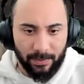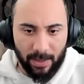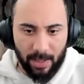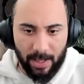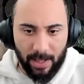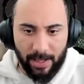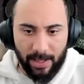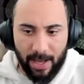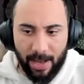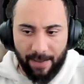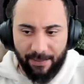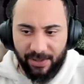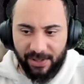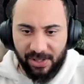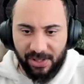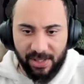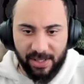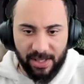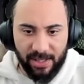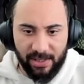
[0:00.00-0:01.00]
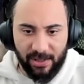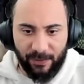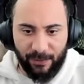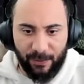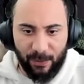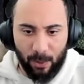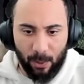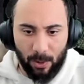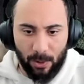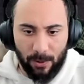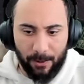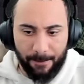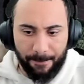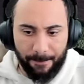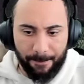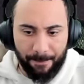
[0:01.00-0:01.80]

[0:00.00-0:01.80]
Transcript: obviously needs fuel.